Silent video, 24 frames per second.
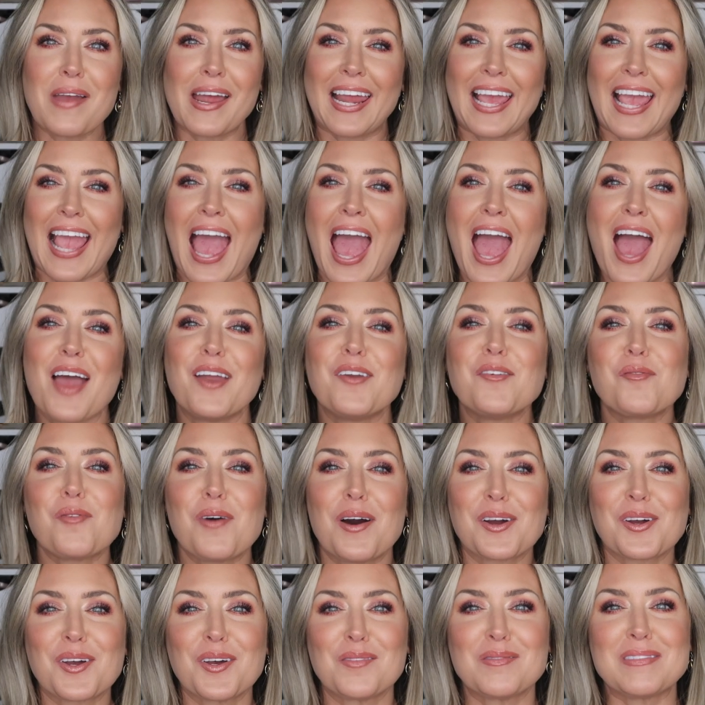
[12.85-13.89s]
And
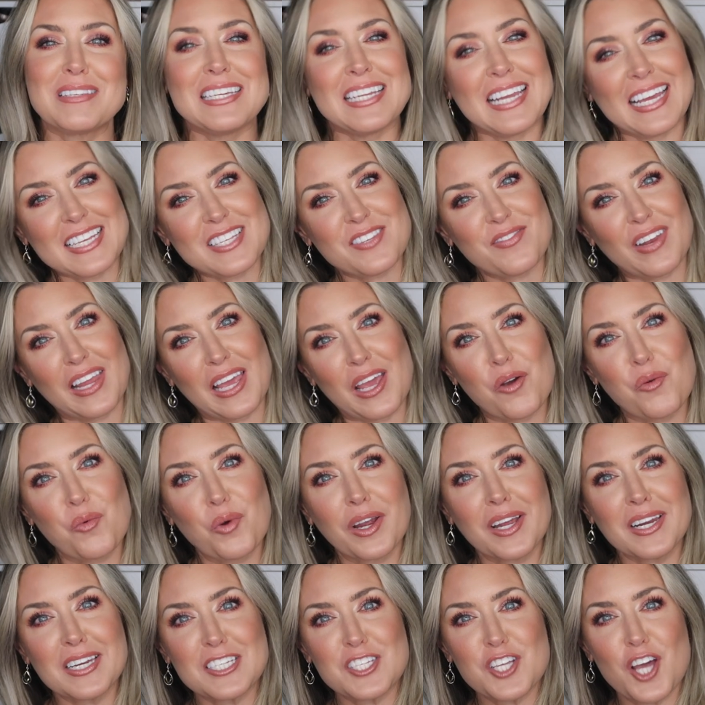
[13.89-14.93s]
welcome. Today's video,
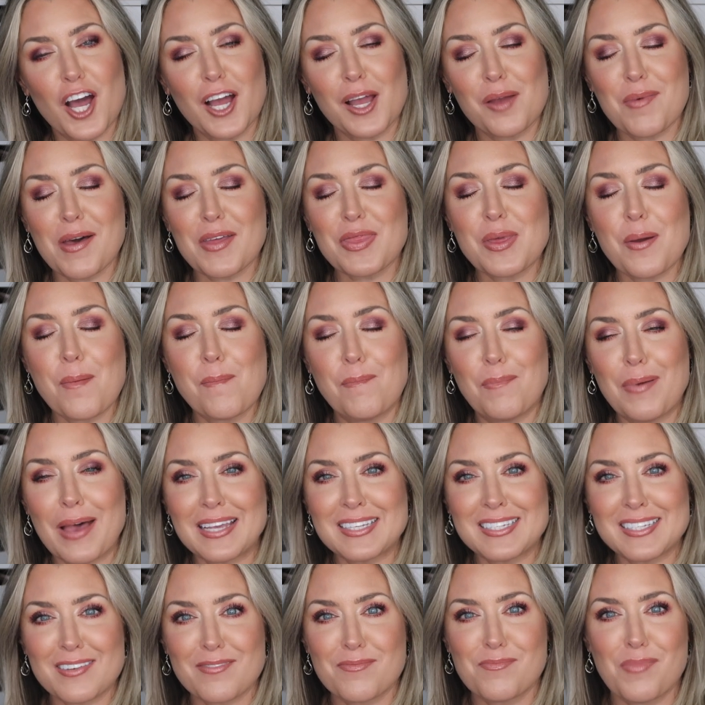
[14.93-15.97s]
we're going to talk about the
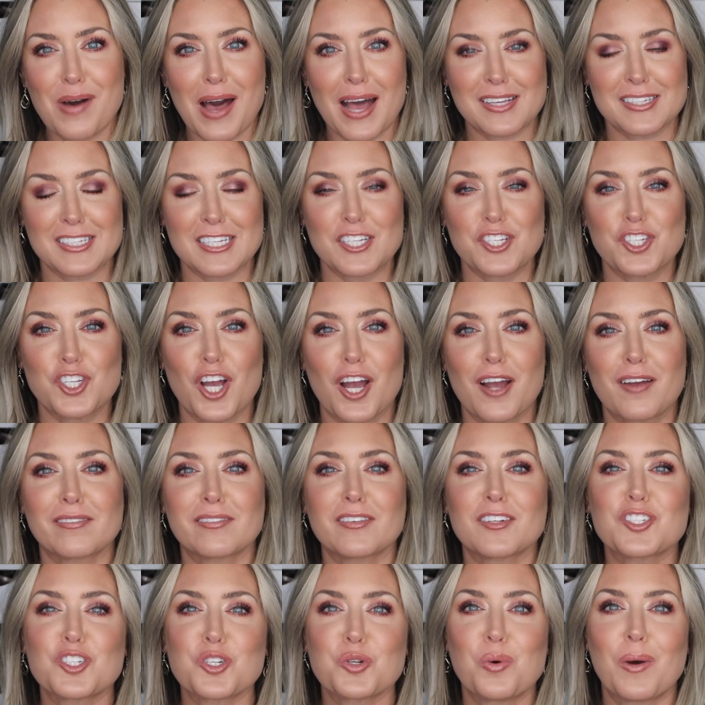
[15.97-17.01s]
best of Boxycharm
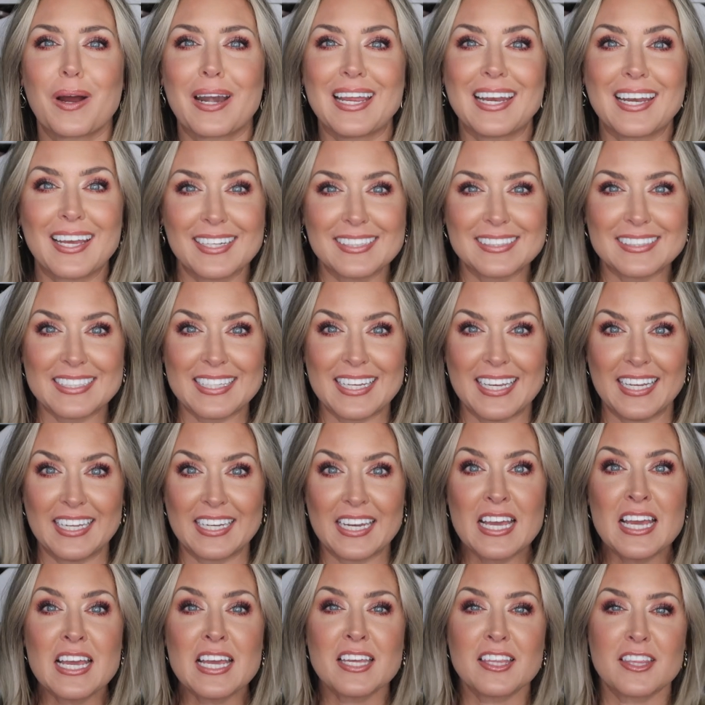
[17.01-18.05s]
for twenty nineteen.